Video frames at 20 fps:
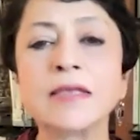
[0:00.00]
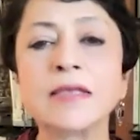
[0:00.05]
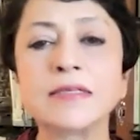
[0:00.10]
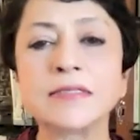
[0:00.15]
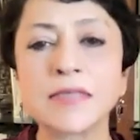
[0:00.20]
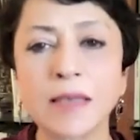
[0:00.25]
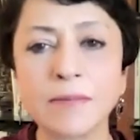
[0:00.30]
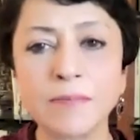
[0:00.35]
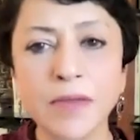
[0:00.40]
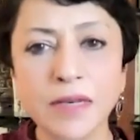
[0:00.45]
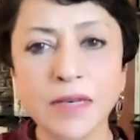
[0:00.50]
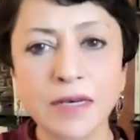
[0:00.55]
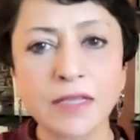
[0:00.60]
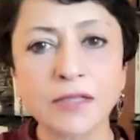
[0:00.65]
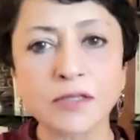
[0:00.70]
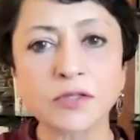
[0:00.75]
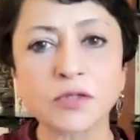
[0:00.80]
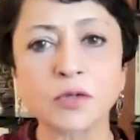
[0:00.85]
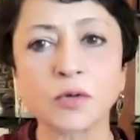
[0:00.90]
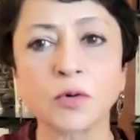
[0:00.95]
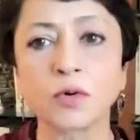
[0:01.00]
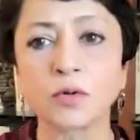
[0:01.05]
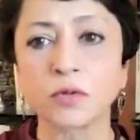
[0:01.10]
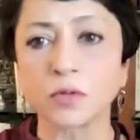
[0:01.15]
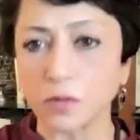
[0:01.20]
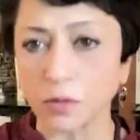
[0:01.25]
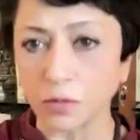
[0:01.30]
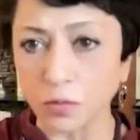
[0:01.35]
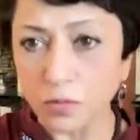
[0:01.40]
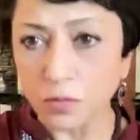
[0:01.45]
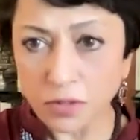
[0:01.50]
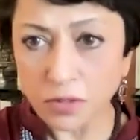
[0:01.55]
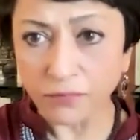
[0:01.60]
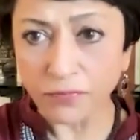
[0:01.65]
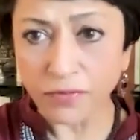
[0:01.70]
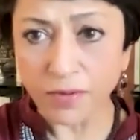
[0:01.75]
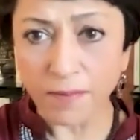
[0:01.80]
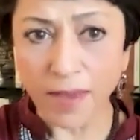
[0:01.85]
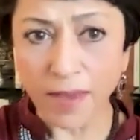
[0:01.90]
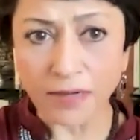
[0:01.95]
SEBI needs to go to the root
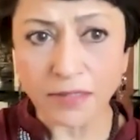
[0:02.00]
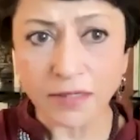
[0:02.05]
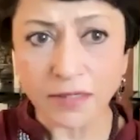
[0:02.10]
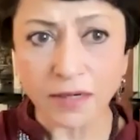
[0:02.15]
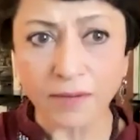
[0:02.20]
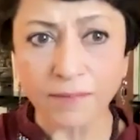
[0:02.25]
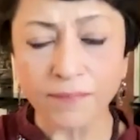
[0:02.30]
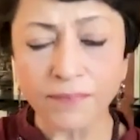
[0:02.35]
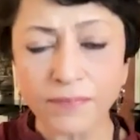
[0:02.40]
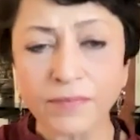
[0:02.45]
of the matter,